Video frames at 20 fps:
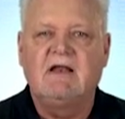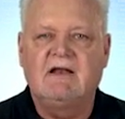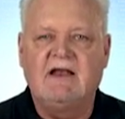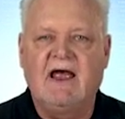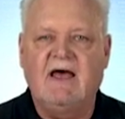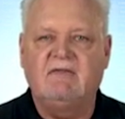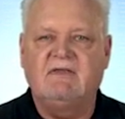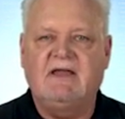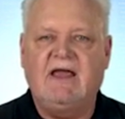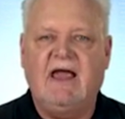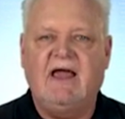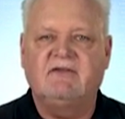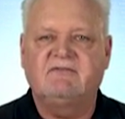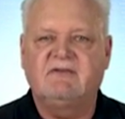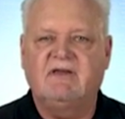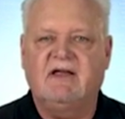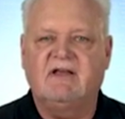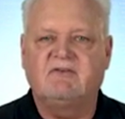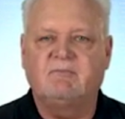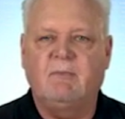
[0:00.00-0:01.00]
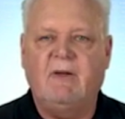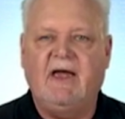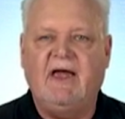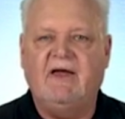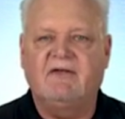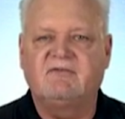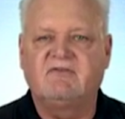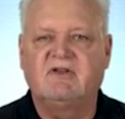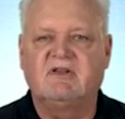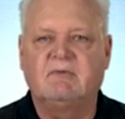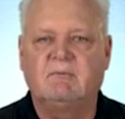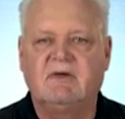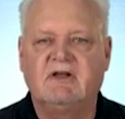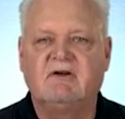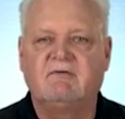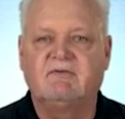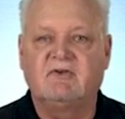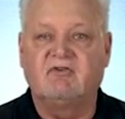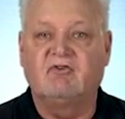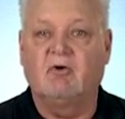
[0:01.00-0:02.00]
now the assets pass to the
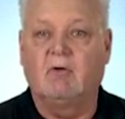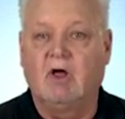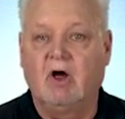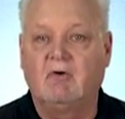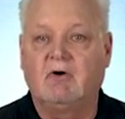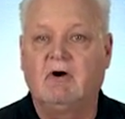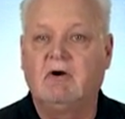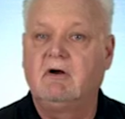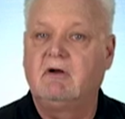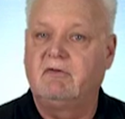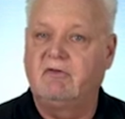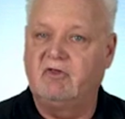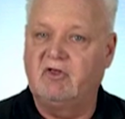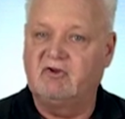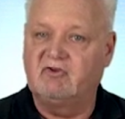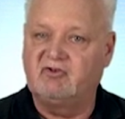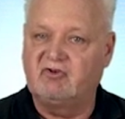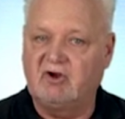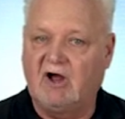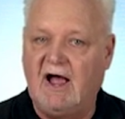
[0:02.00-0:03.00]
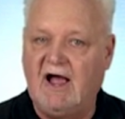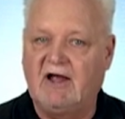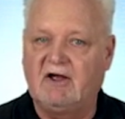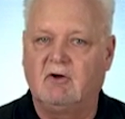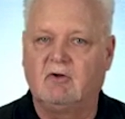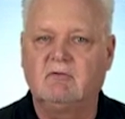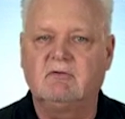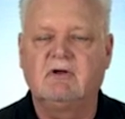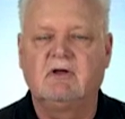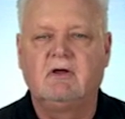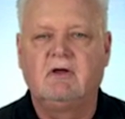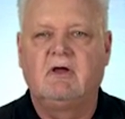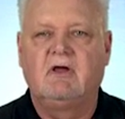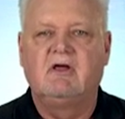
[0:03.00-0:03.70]
beneficial owner, the child,